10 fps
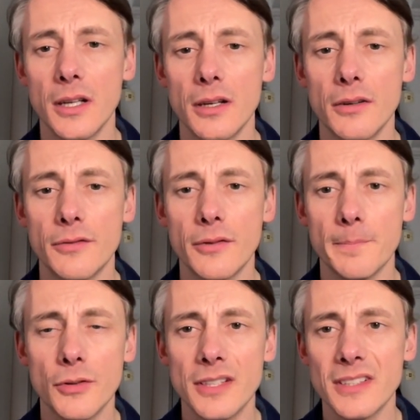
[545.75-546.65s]
of
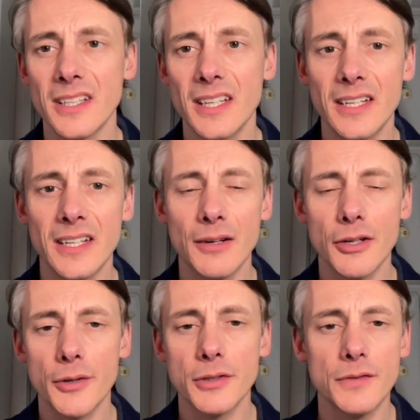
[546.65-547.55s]
these in and
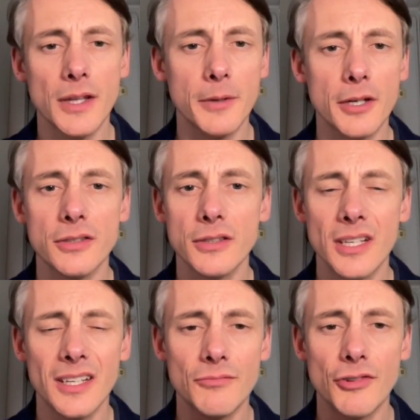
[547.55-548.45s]
outgoings for that person,
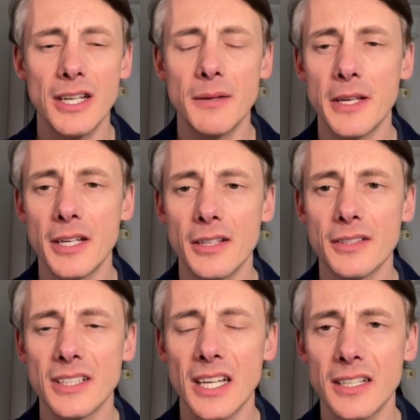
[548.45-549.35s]
and really being
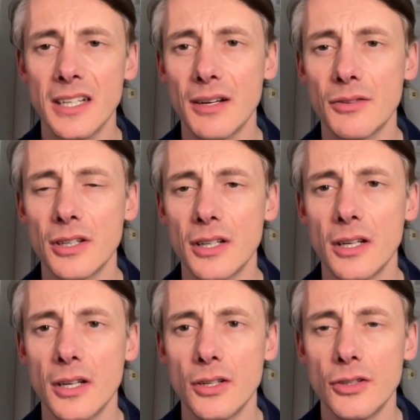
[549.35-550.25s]
understanding how
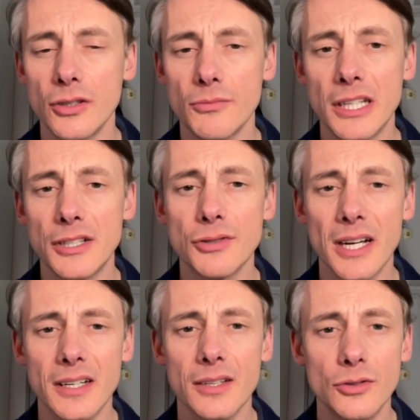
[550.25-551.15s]
you can really
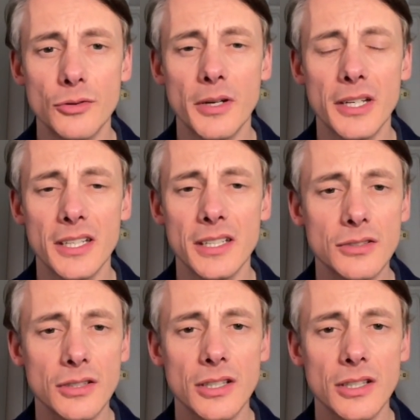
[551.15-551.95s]
track your money